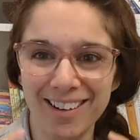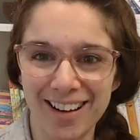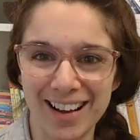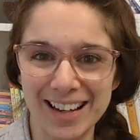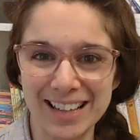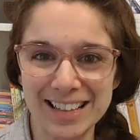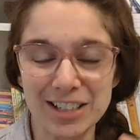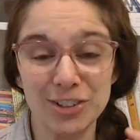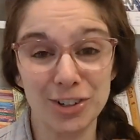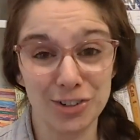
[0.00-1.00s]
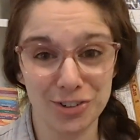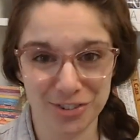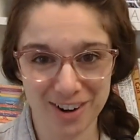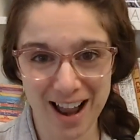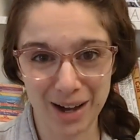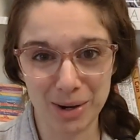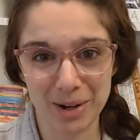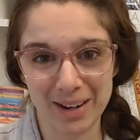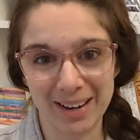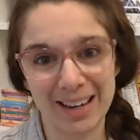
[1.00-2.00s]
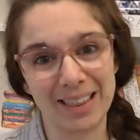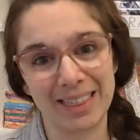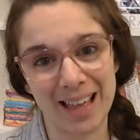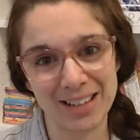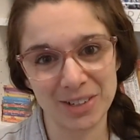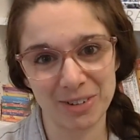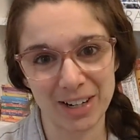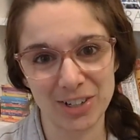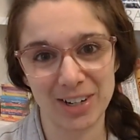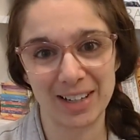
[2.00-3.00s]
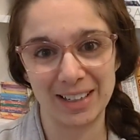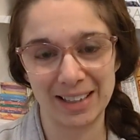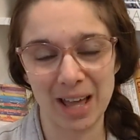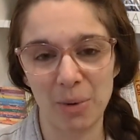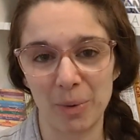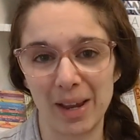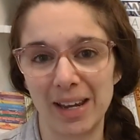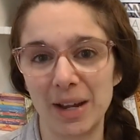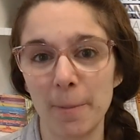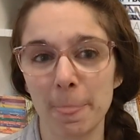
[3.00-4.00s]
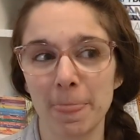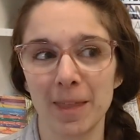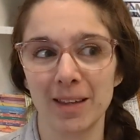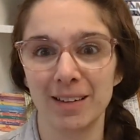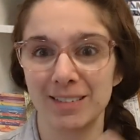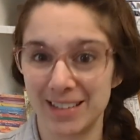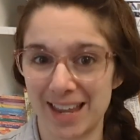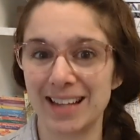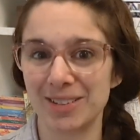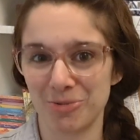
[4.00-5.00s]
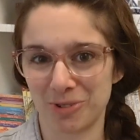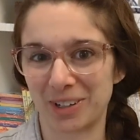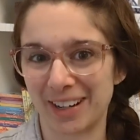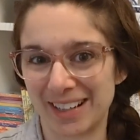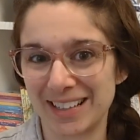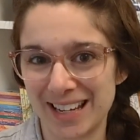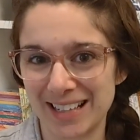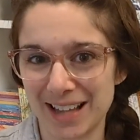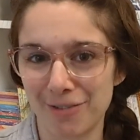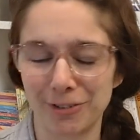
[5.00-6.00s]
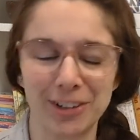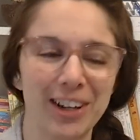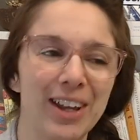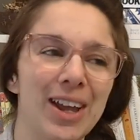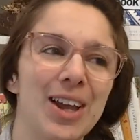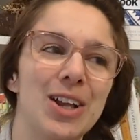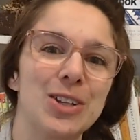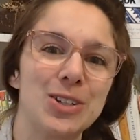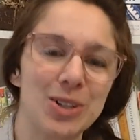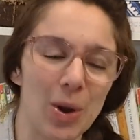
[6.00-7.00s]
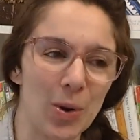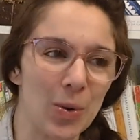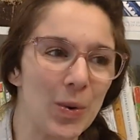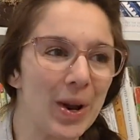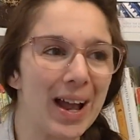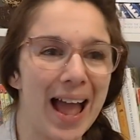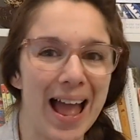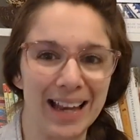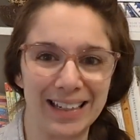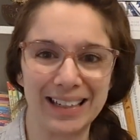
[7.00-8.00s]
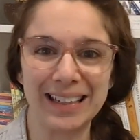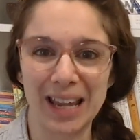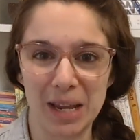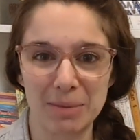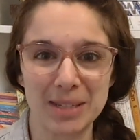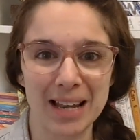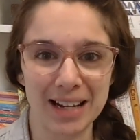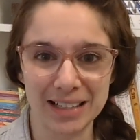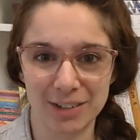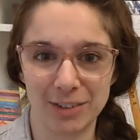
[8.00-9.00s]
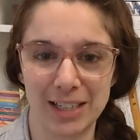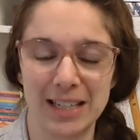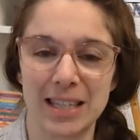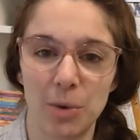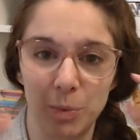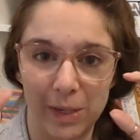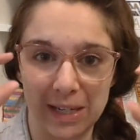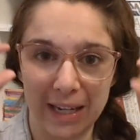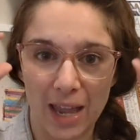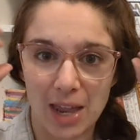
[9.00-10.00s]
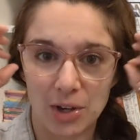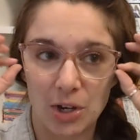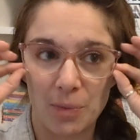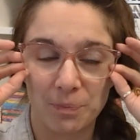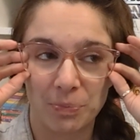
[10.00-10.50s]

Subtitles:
our eyes to track in that direction and in that way takes work and it takes effort. So any games and activities that we can